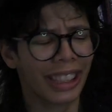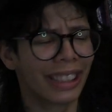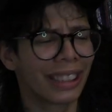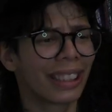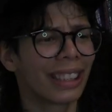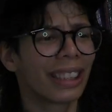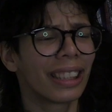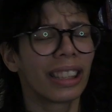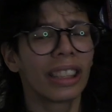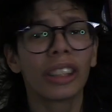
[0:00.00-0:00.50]
and
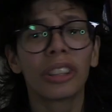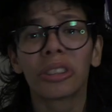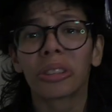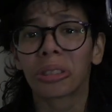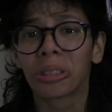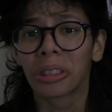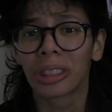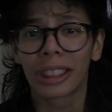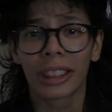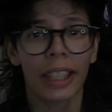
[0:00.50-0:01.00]

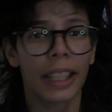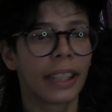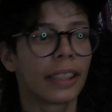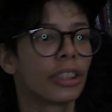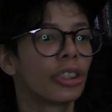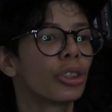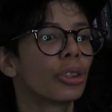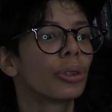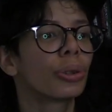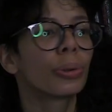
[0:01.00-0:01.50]
heels
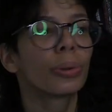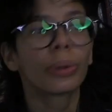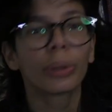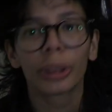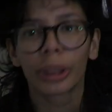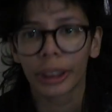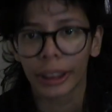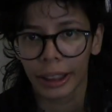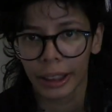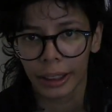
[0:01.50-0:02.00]
and
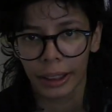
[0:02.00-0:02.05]
jewelry.